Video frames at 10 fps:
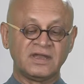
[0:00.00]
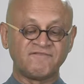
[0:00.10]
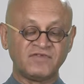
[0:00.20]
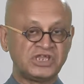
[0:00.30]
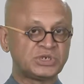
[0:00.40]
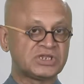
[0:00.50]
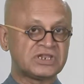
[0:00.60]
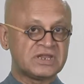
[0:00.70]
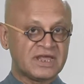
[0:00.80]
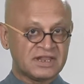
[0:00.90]

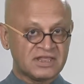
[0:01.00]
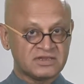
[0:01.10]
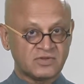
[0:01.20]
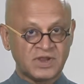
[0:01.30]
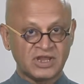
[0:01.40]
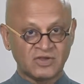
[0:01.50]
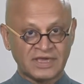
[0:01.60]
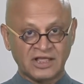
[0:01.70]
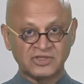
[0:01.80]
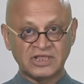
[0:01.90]
definition and there is a way to
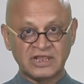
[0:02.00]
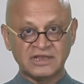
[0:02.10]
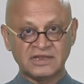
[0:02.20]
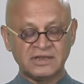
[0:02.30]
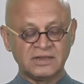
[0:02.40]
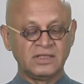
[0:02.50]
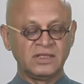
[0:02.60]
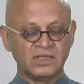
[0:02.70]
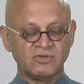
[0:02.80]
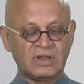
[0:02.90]
calculate it.
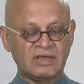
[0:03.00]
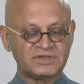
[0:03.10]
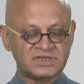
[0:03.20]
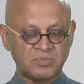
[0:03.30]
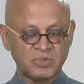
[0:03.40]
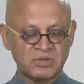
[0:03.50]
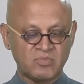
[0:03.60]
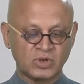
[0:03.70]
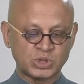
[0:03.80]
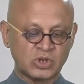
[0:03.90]
You will have a separate
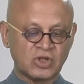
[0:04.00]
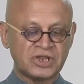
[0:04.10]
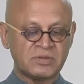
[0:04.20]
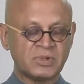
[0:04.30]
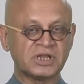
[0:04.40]
module on it, but